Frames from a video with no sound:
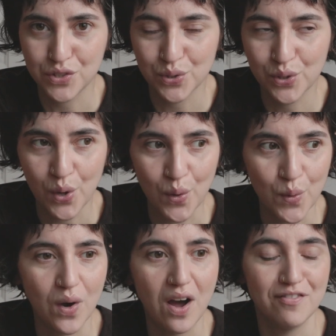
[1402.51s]
to
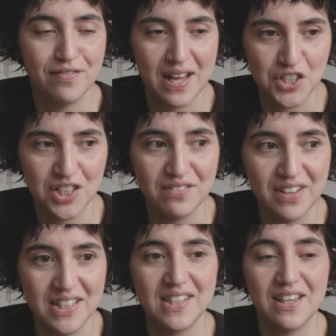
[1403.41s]
go on fashion
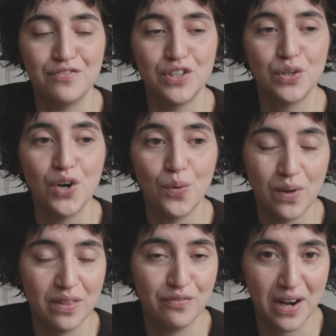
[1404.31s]
events if you go
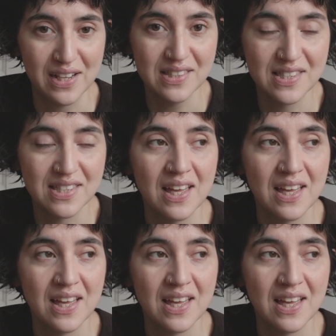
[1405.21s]
with friends,